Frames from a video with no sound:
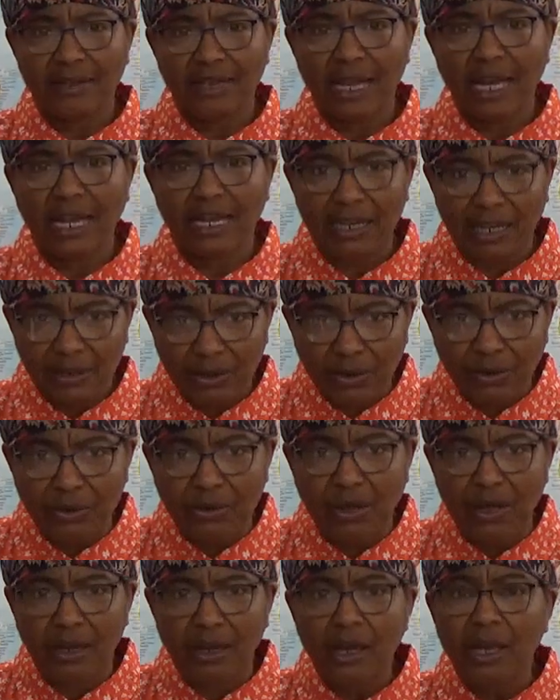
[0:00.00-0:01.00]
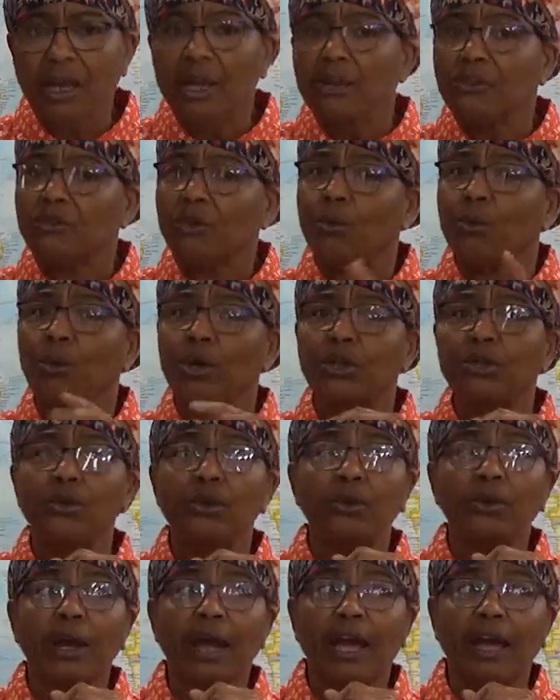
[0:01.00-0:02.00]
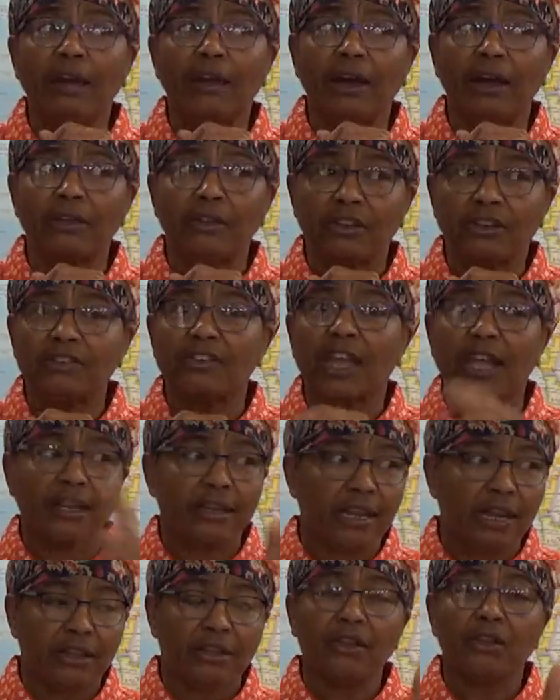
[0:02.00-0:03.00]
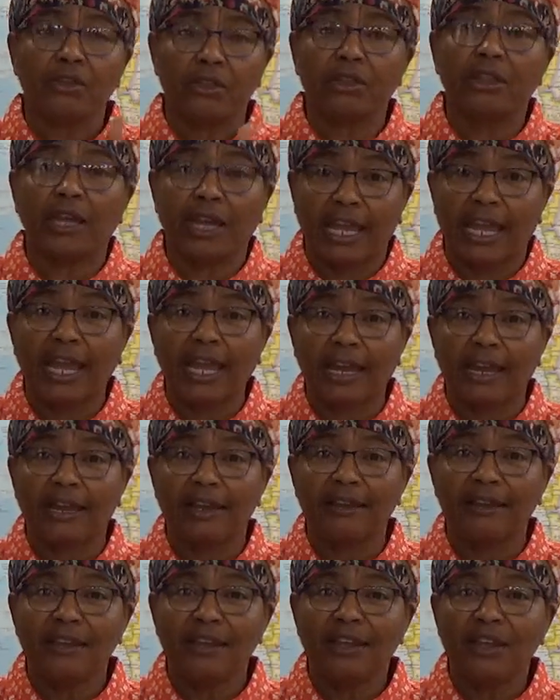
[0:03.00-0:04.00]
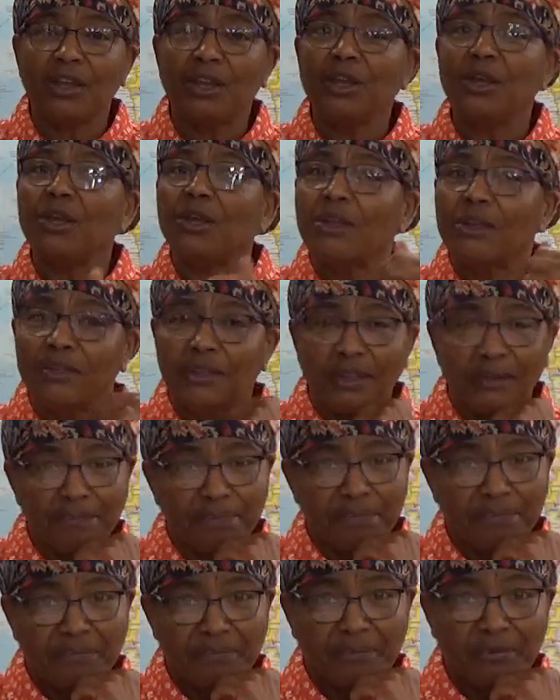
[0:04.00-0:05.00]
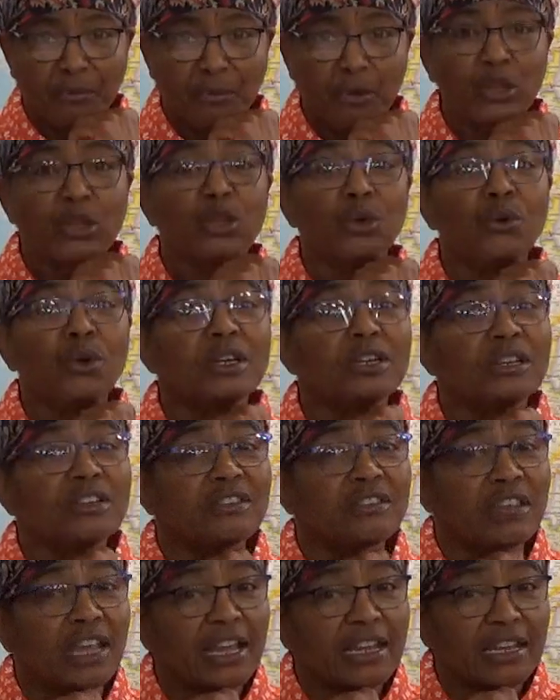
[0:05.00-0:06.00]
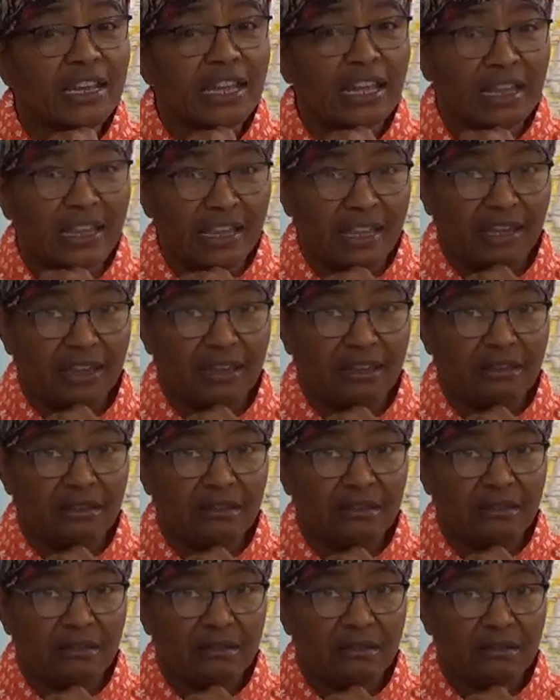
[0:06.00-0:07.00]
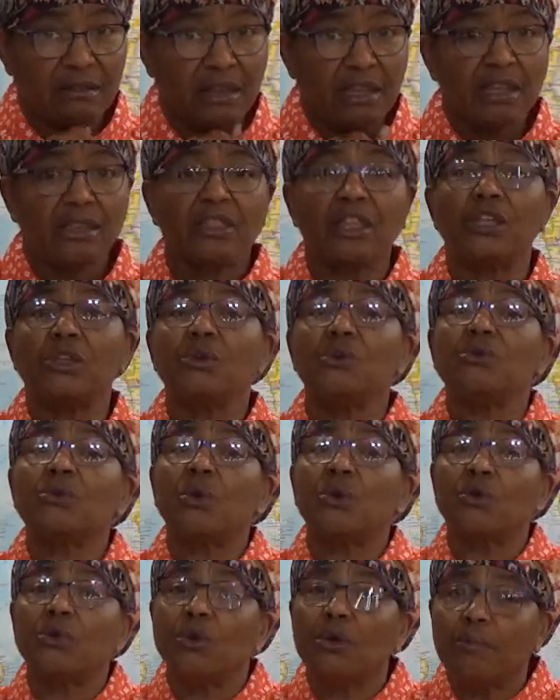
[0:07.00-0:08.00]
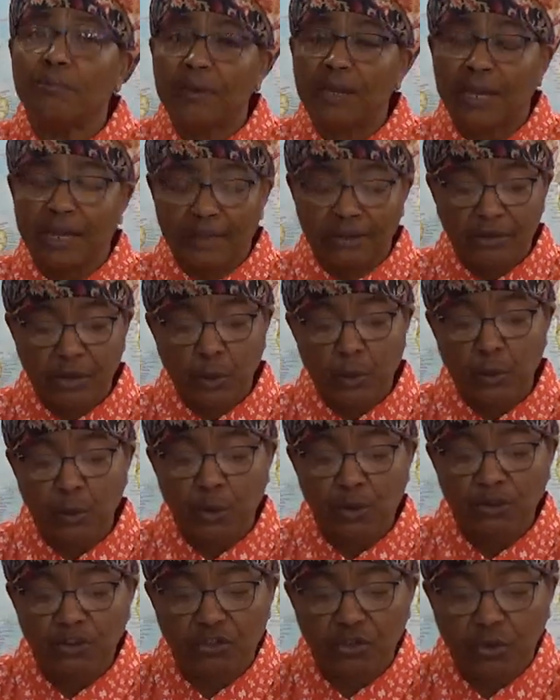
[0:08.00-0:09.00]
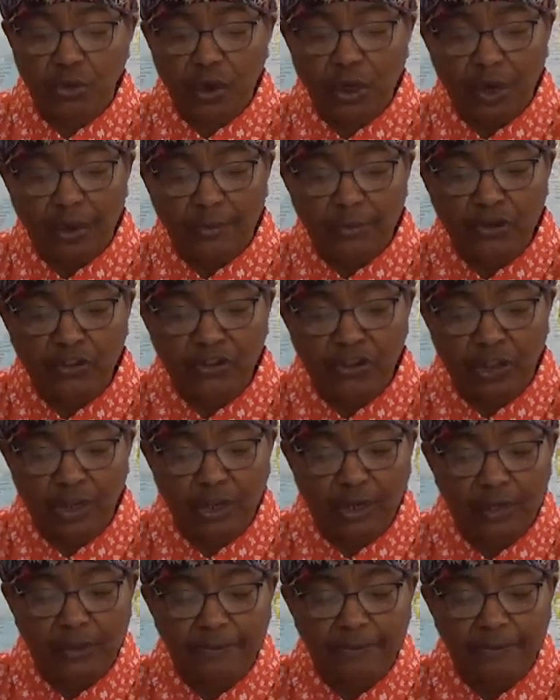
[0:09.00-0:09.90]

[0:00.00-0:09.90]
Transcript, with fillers: Hallelujah. So when you have understand that the head, when you understand the head, then you know your place in Yahshua HaMashiach.